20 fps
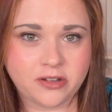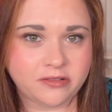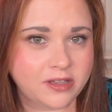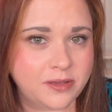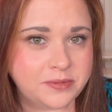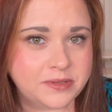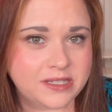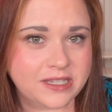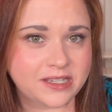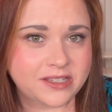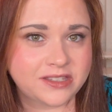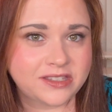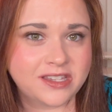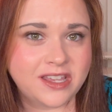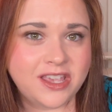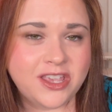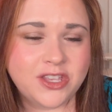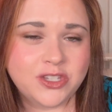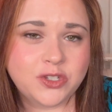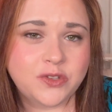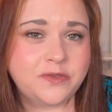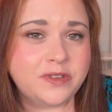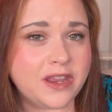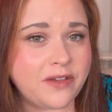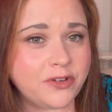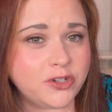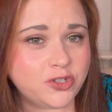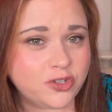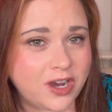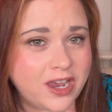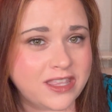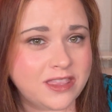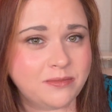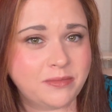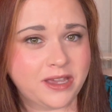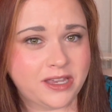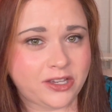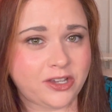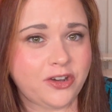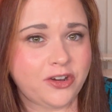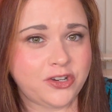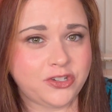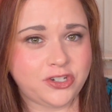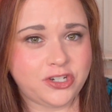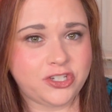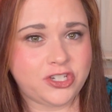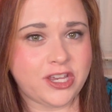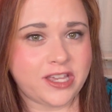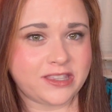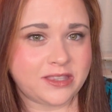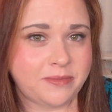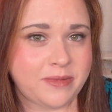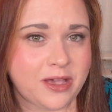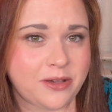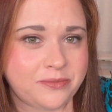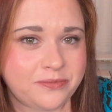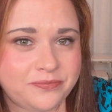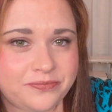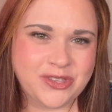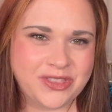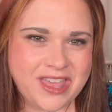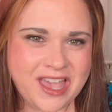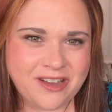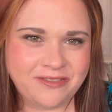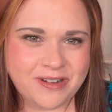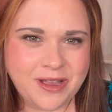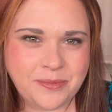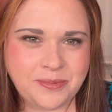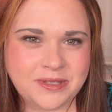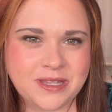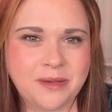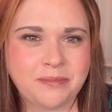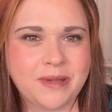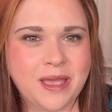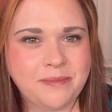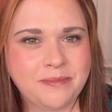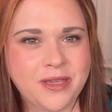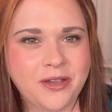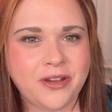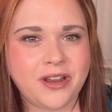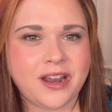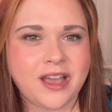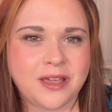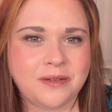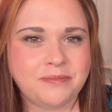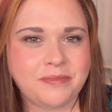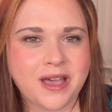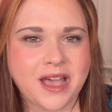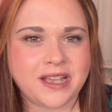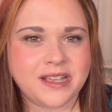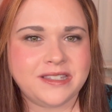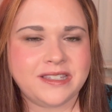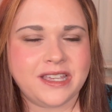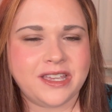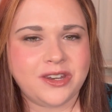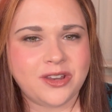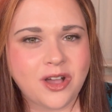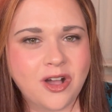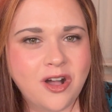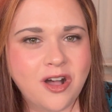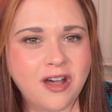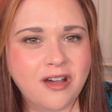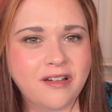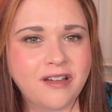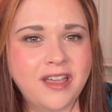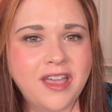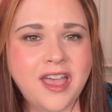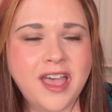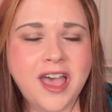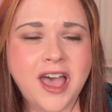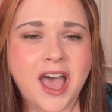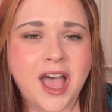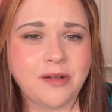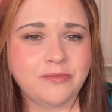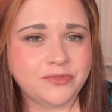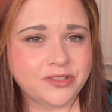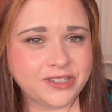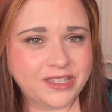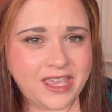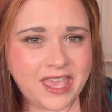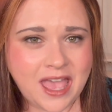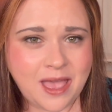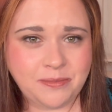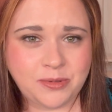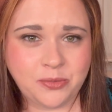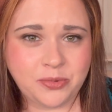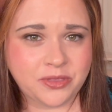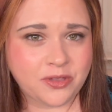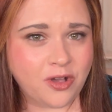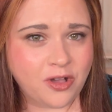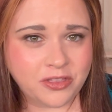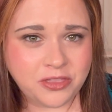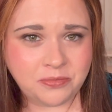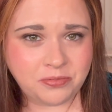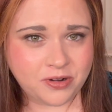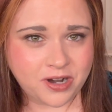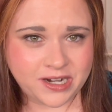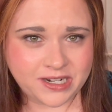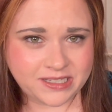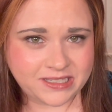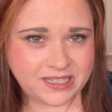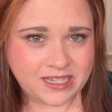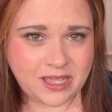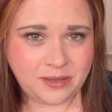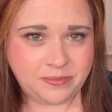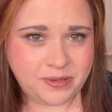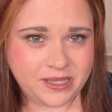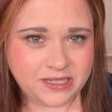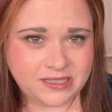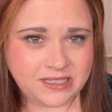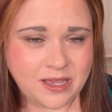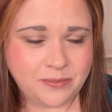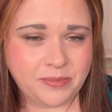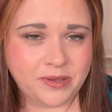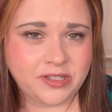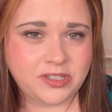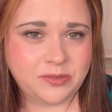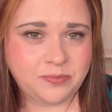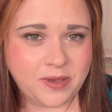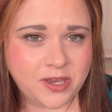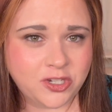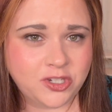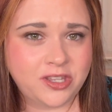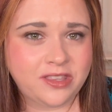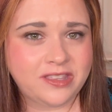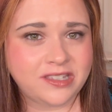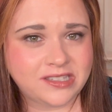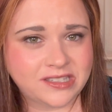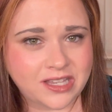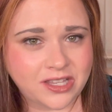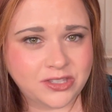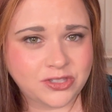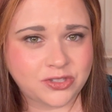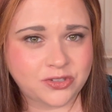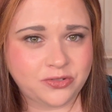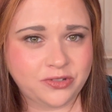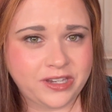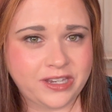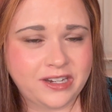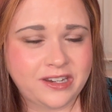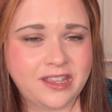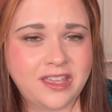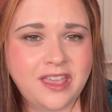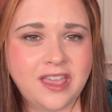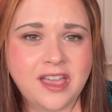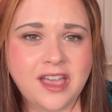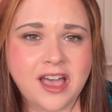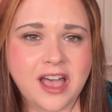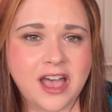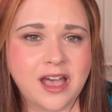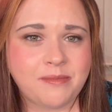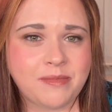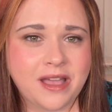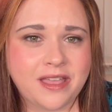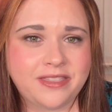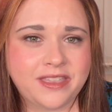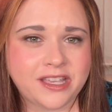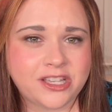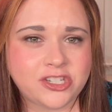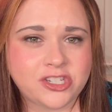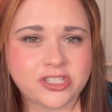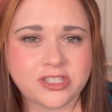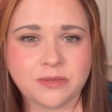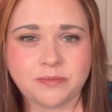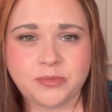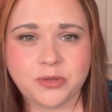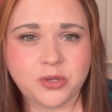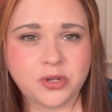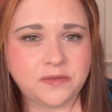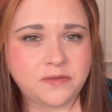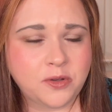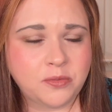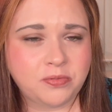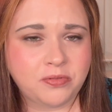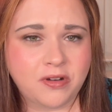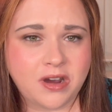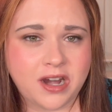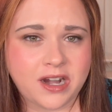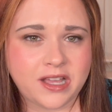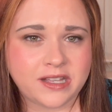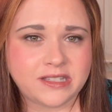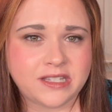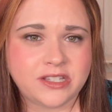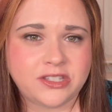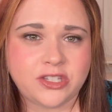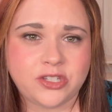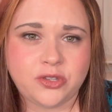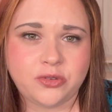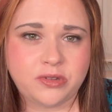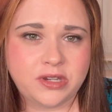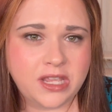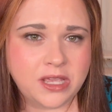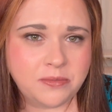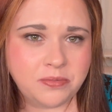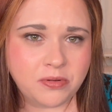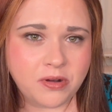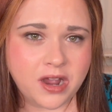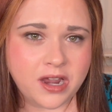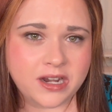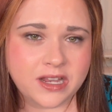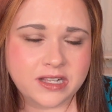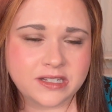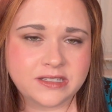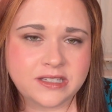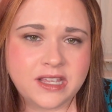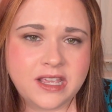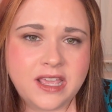lipsticks. So if you've never tried them, I encourage you to check them out. So that wraps up my Merit unboxing and haul. I'm really happy with all the products that I picked up, especially the sunscreen. I think it's just a beautiful product. It's a unique product.